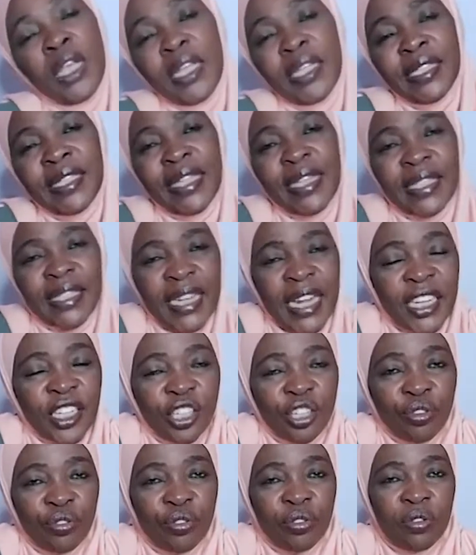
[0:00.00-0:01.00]

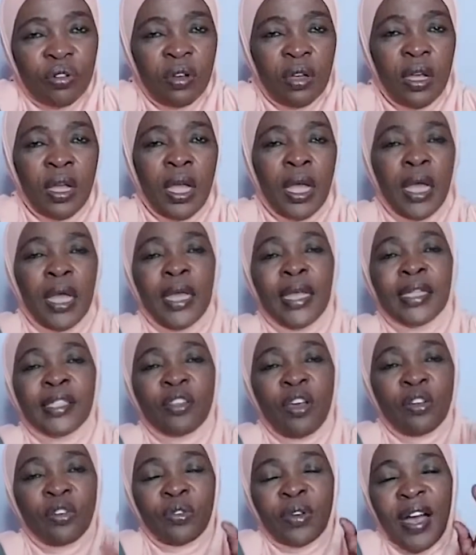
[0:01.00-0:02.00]
62 is
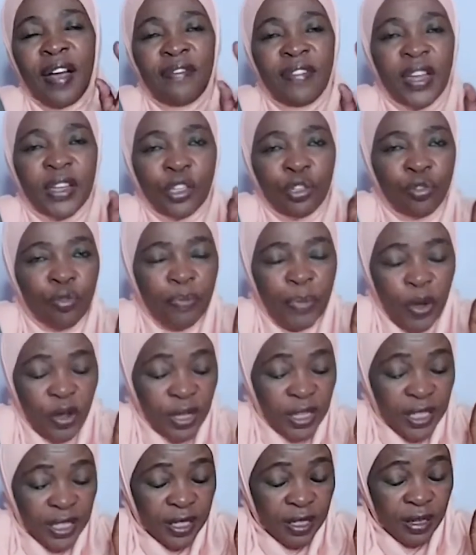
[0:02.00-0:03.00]
going to cover 2
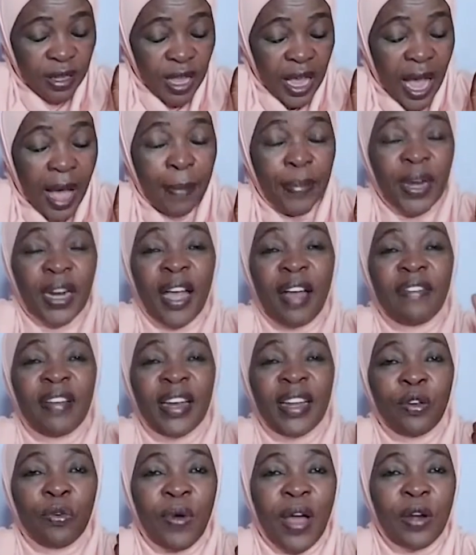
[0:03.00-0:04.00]
points. I've been
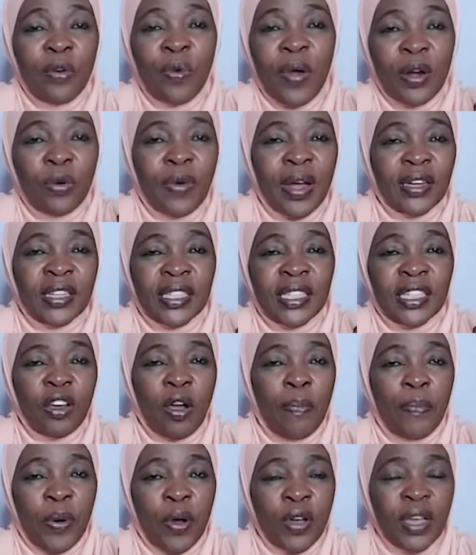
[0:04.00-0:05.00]
covering one single
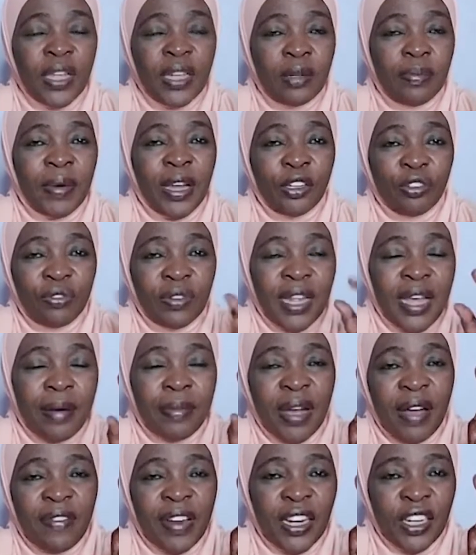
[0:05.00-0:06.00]
point, but today I'm
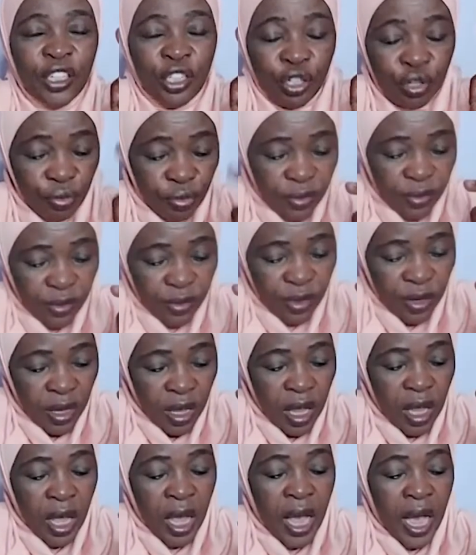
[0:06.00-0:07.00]
covering 2.
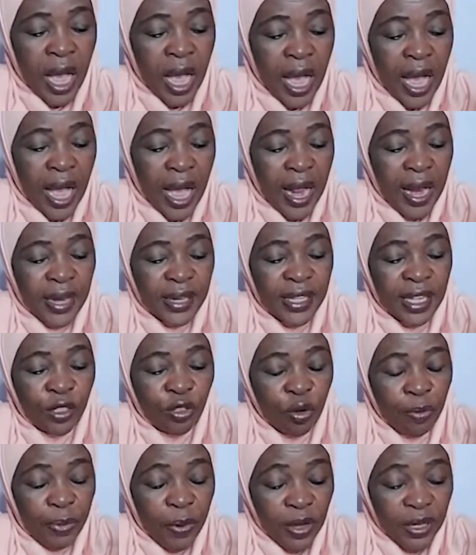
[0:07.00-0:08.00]
And the
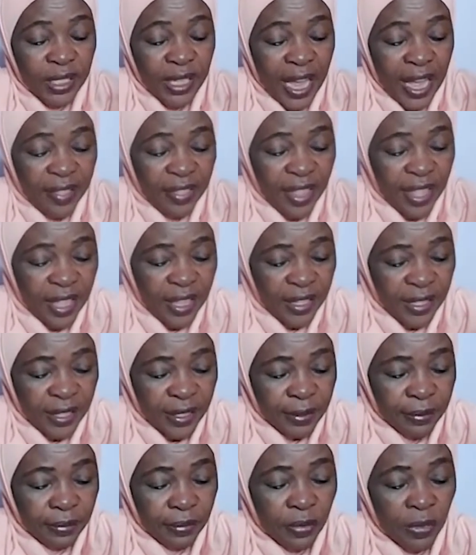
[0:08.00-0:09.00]
2 points are
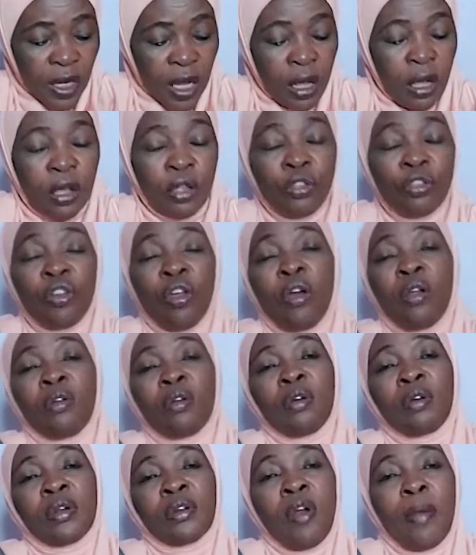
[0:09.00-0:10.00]
these.
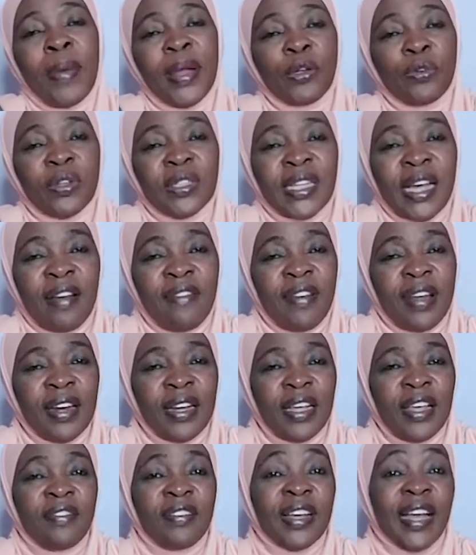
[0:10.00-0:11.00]
Robert was
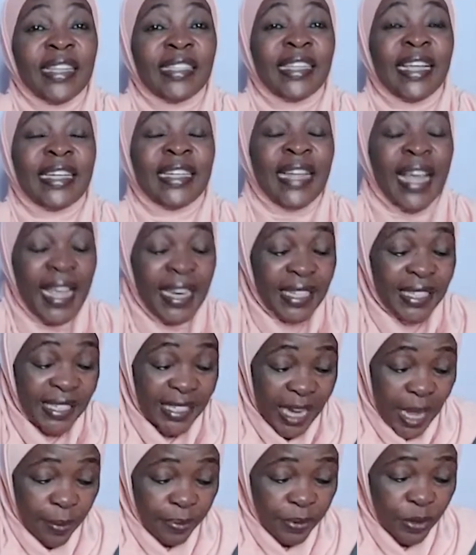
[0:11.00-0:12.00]
giving us the 10
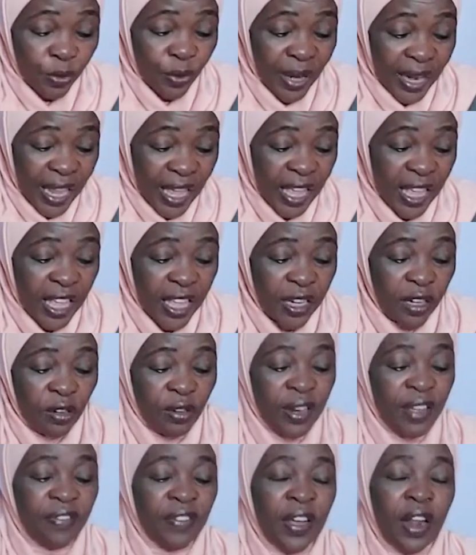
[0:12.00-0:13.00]
steps we need
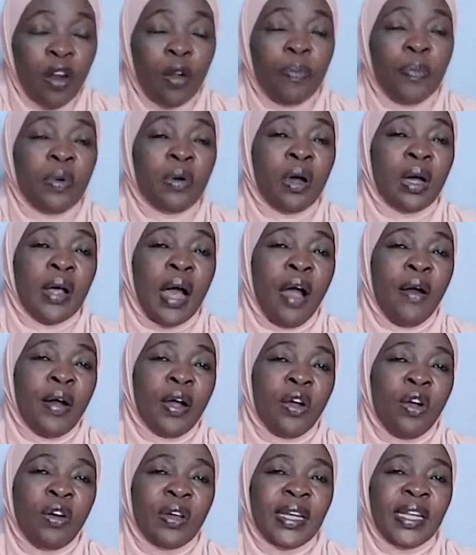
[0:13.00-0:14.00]
to develop our
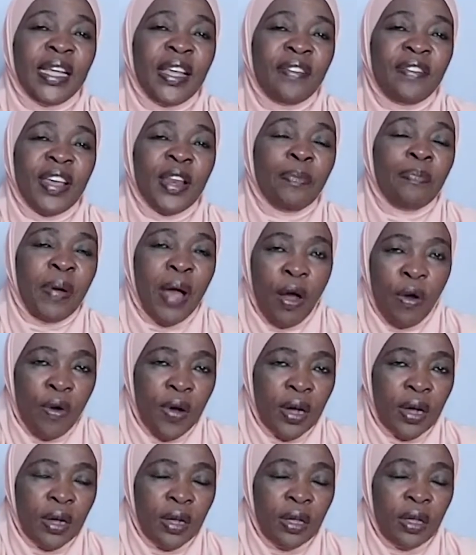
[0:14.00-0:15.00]
God-given
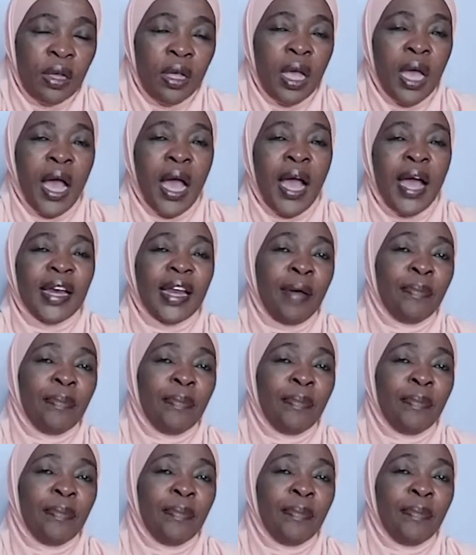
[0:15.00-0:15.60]
power. And